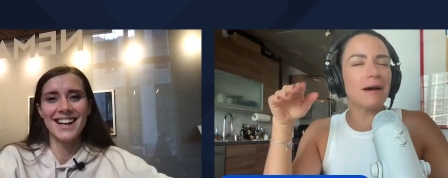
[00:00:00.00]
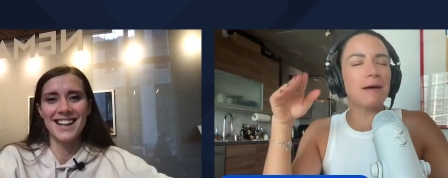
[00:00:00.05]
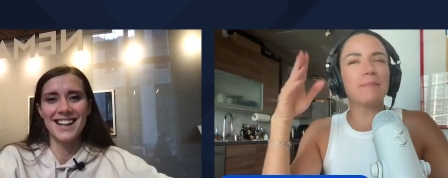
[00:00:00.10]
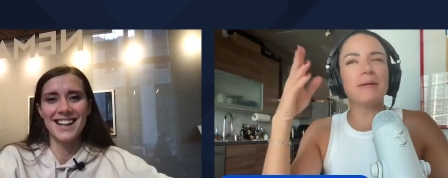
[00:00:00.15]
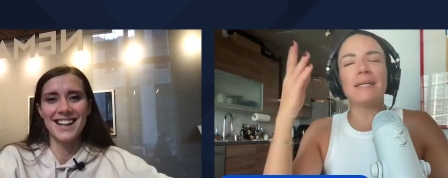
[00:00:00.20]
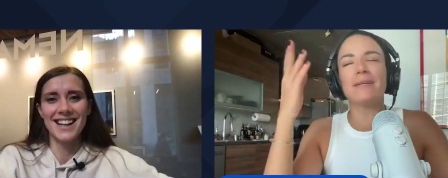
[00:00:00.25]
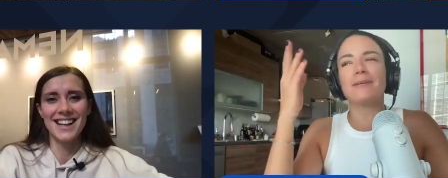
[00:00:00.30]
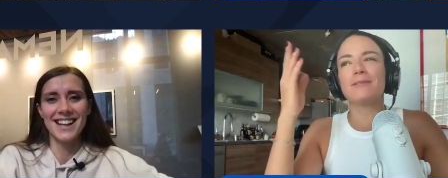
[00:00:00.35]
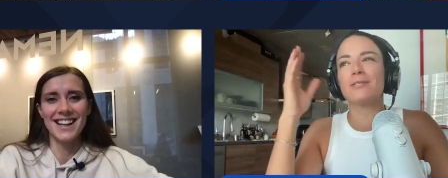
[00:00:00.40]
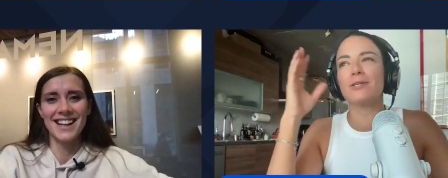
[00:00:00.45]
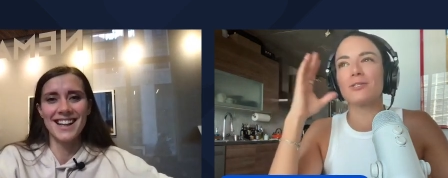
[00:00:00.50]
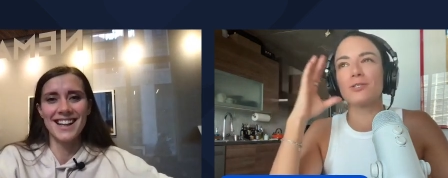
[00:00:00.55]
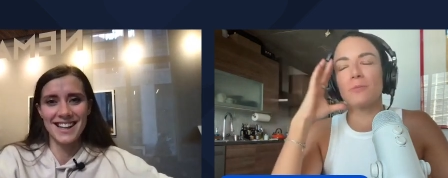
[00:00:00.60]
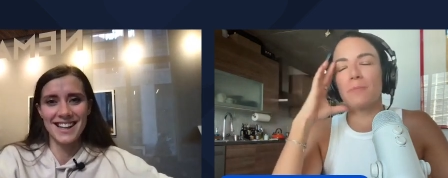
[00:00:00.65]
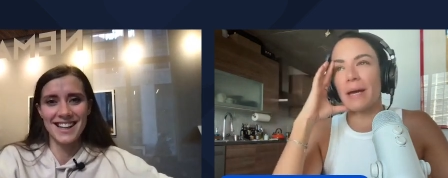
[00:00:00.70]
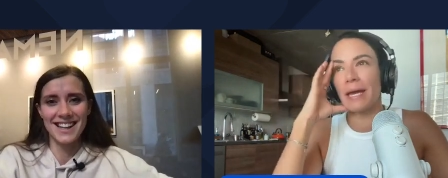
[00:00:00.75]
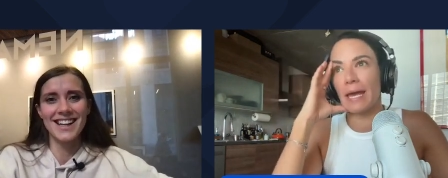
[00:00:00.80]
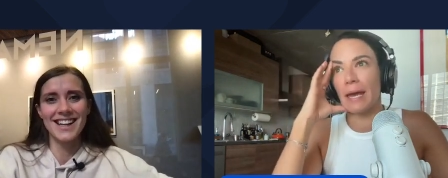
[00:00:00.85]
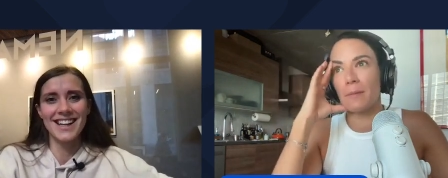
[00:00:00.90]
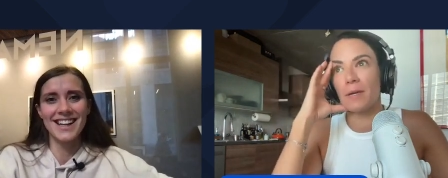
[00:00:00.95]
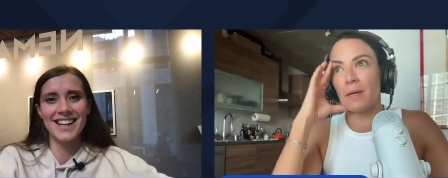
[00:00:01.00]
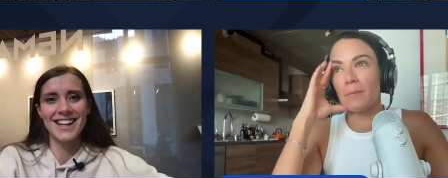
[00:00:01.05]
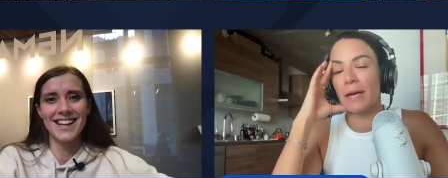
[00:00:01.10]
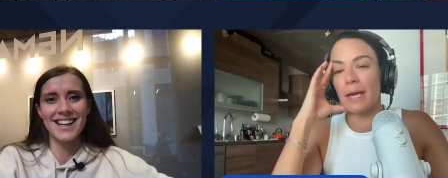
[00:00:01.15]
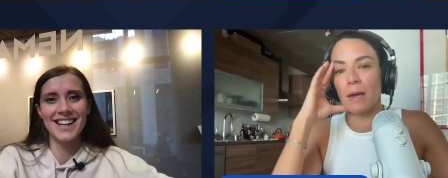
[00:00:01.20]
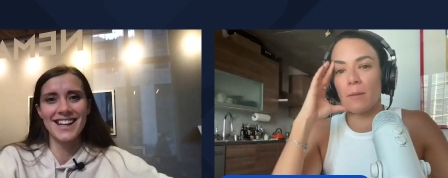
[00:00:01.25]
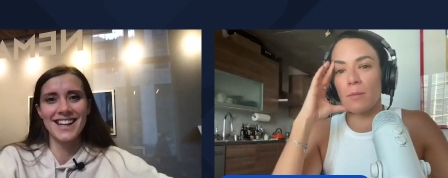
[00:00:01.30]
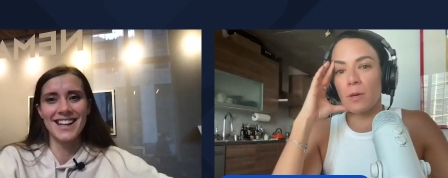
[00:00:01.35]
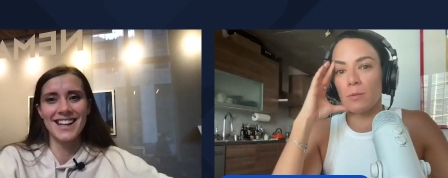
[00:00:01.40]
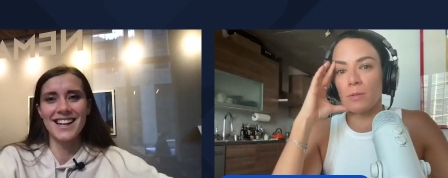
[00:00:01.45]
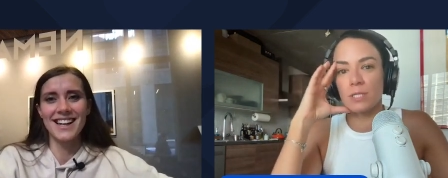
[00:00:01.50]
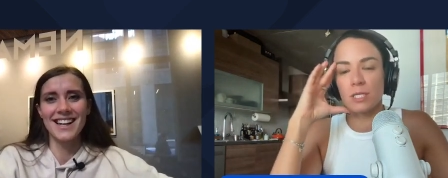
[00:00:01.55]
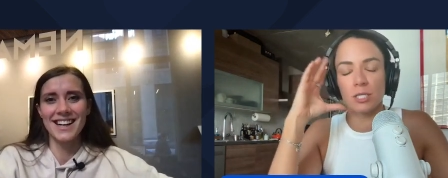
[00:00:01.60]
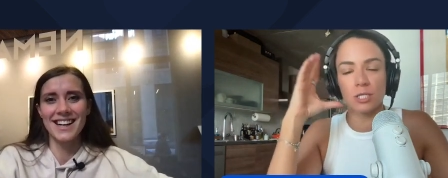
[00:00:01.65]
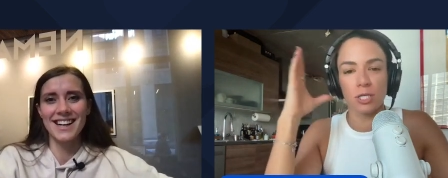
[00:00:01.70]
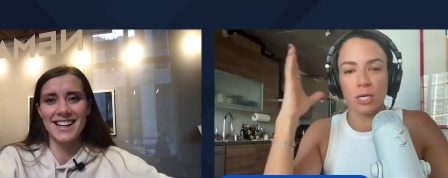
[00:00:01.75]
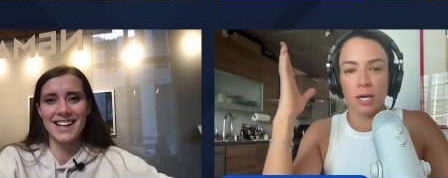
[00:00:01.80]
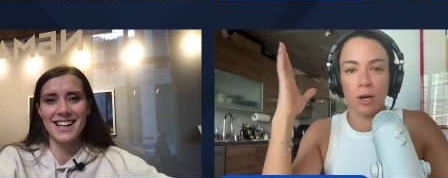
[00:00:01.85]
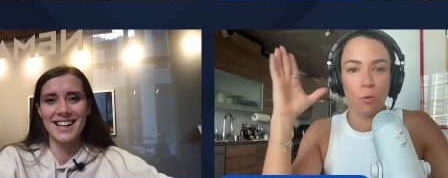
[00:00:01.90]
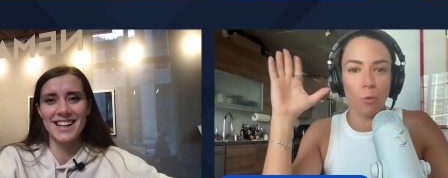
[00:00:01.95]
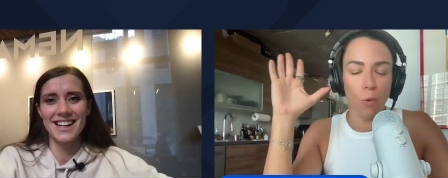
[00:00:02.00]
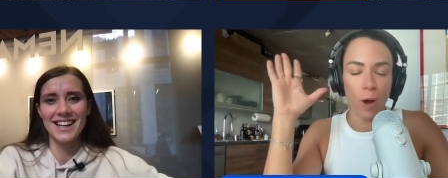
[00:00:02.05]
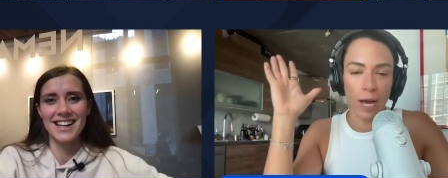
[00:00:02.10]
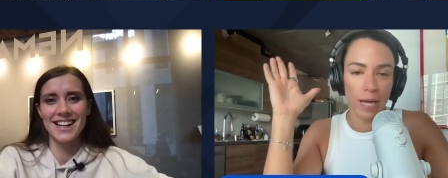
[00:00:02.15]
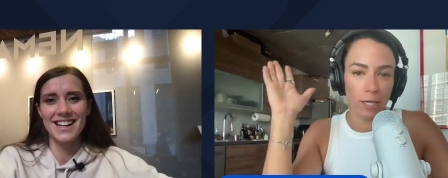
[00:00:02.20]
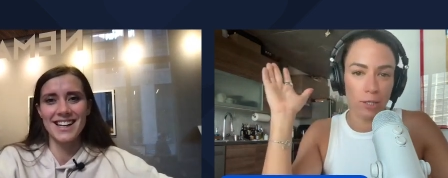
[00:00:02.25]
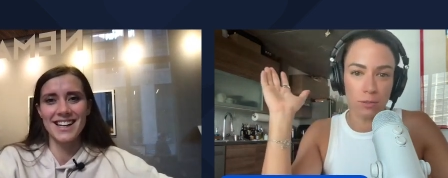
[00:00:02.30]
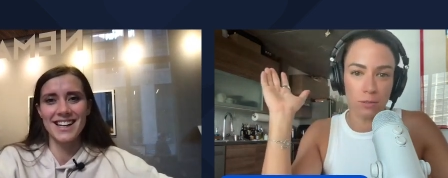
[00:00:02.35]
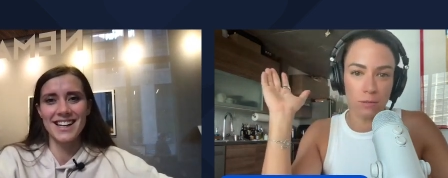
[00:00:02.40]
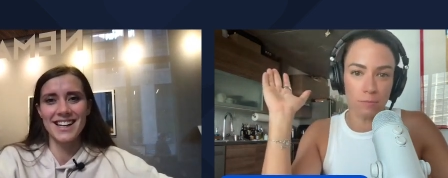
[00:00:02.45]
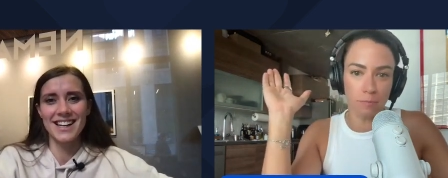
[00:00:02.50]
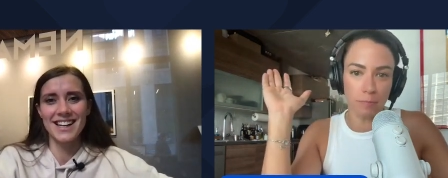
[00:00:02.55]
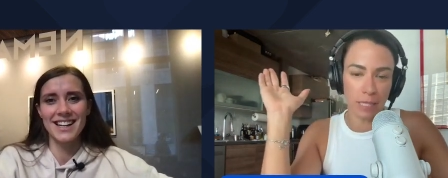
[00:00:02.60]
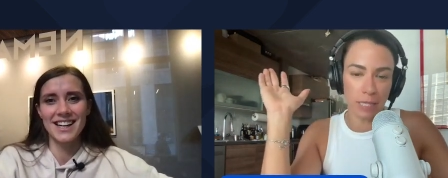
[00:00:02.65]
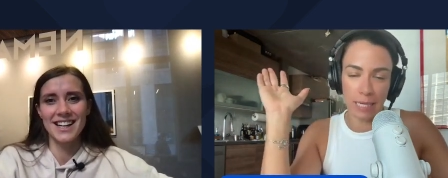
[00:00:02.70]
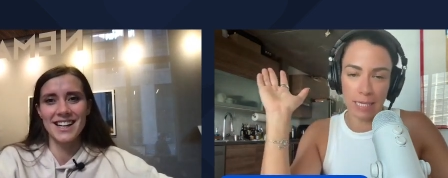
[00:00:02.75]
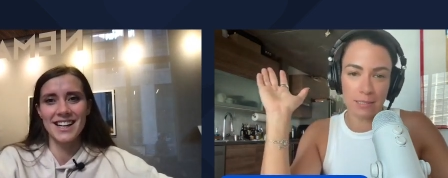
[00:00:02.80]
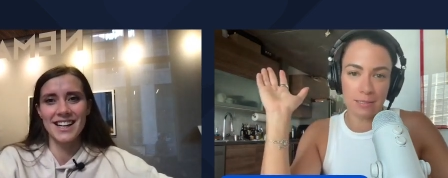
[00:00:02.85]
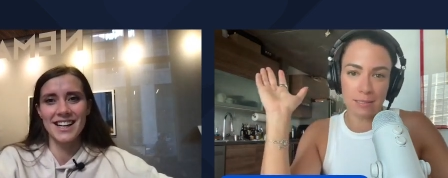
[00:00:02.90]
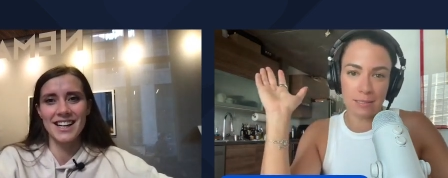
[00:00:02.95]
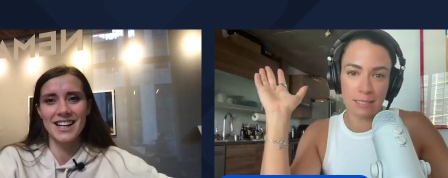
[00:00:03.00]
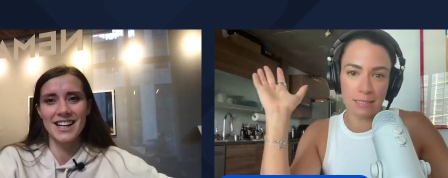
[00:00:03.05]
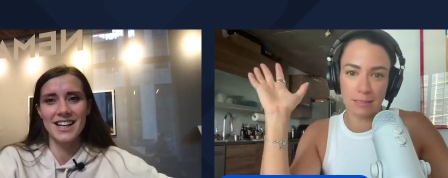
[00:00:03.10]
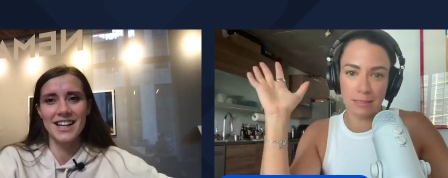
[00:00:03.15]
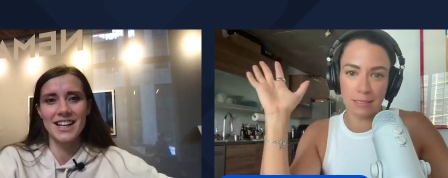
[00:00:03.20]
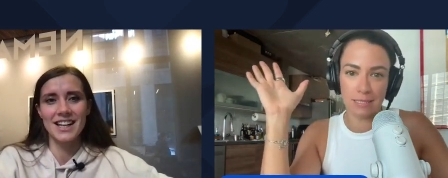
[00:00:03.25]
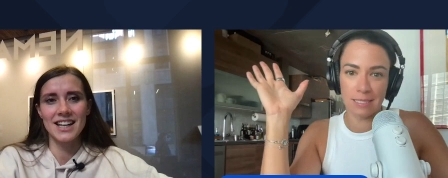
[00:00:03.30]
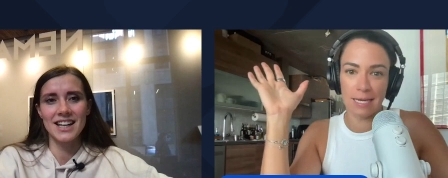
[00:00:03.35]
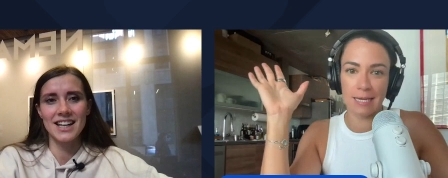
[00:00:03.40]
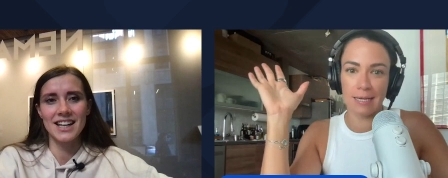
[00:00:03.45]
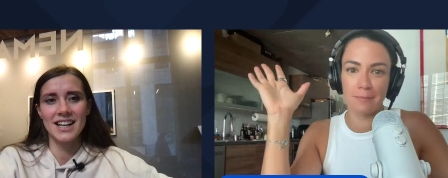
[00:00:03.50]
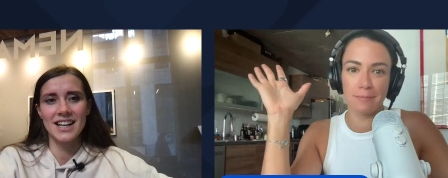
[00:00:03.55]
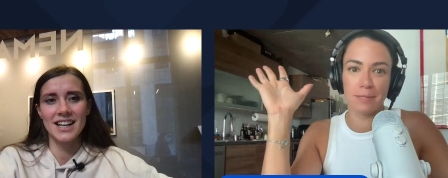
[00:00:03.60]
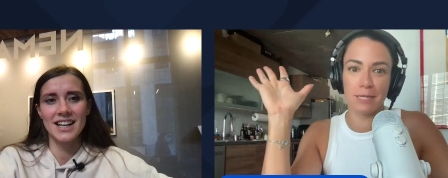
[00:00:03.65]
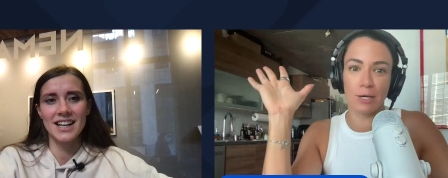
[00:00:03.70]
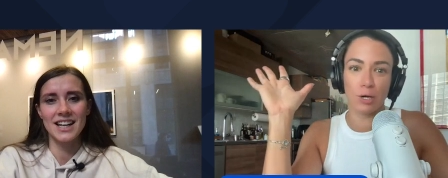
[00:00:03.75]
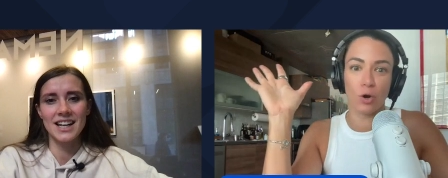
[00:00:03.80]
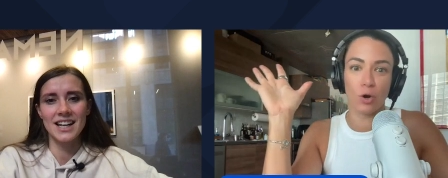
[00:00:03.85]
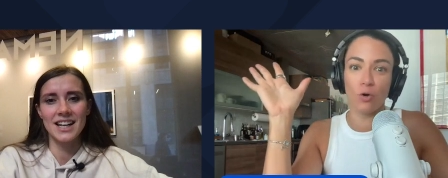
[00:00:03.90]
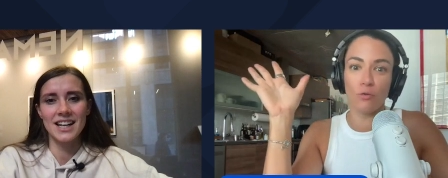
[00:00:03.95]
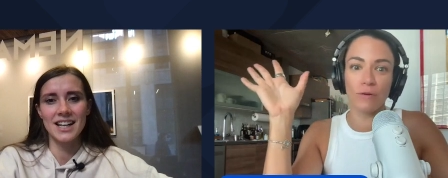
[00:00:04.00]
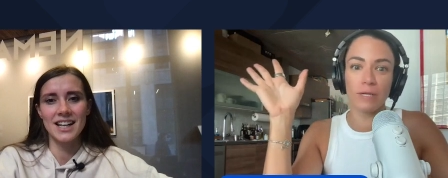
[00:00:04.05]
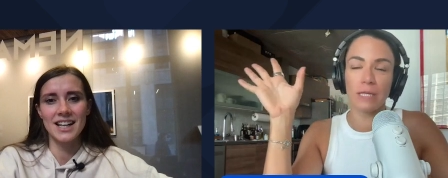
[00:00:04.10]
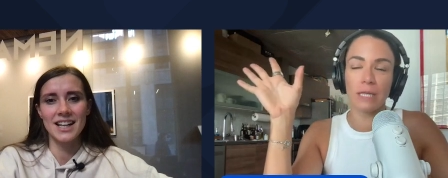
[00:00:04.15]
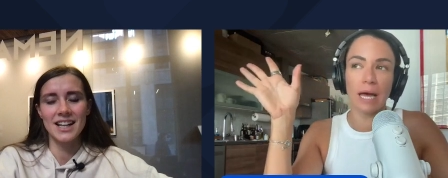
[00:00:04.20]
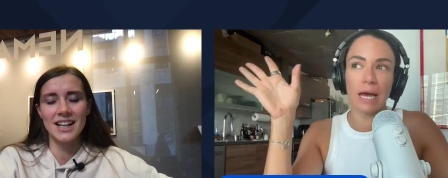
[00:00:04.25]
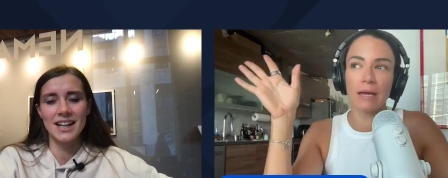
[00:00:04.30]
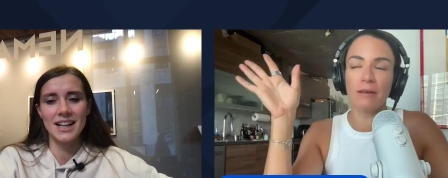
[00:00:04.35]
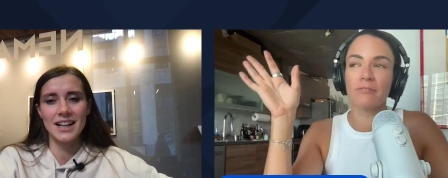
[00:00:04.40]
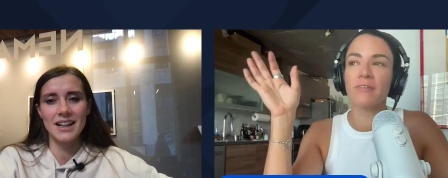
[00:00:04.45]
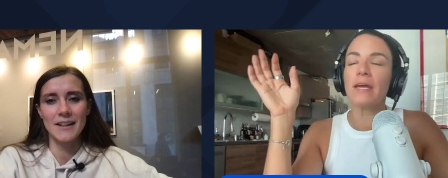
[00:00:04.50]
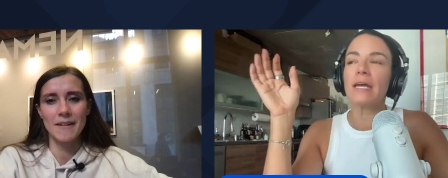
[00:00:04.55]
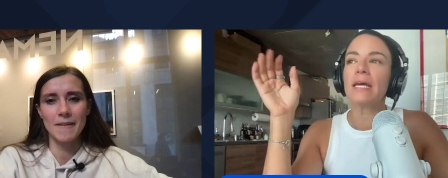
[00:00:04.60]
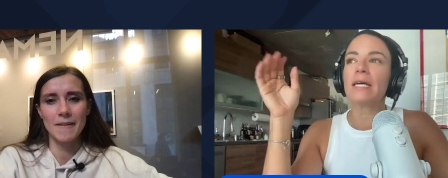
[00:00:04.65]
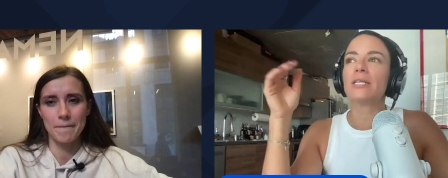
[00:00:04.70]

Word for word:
Speaker 1: I mean, it's also Miami. Miami was such like a wild place in the time, in the COVID life.